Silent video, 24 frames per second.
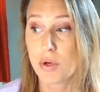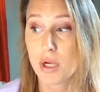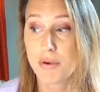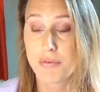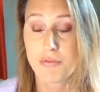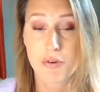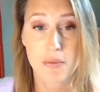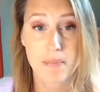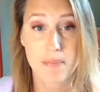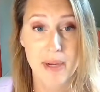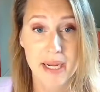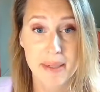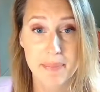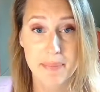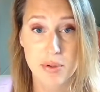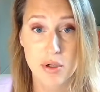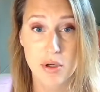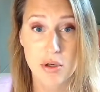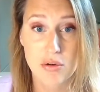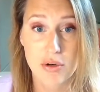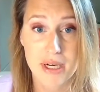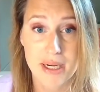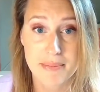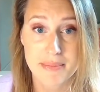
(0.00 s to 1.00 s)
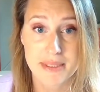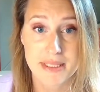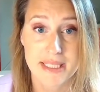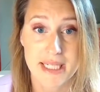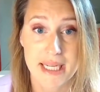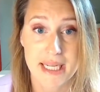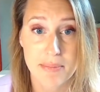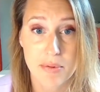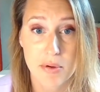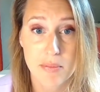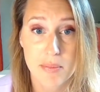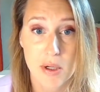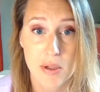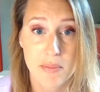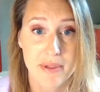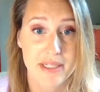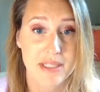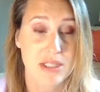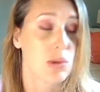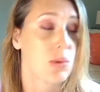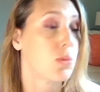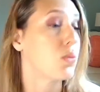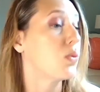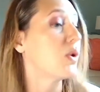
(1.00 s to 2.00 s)
For my program, Stable
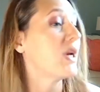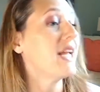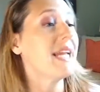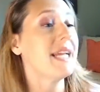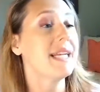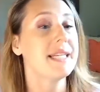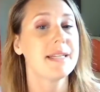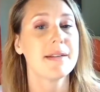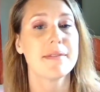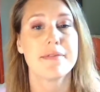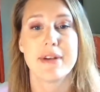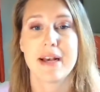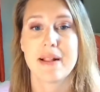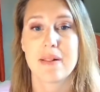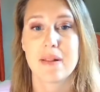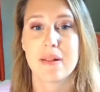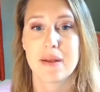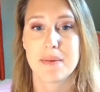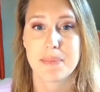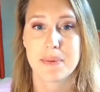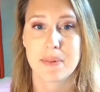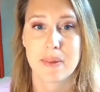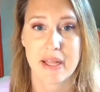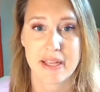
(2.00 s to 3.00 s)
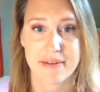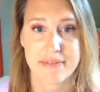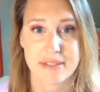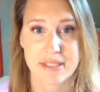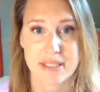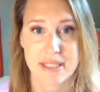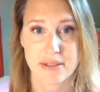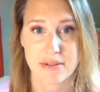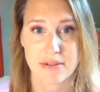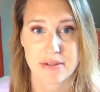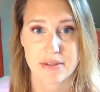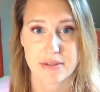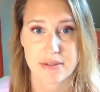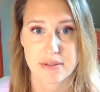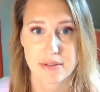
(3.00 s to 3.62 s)
Moments, we develop life skills.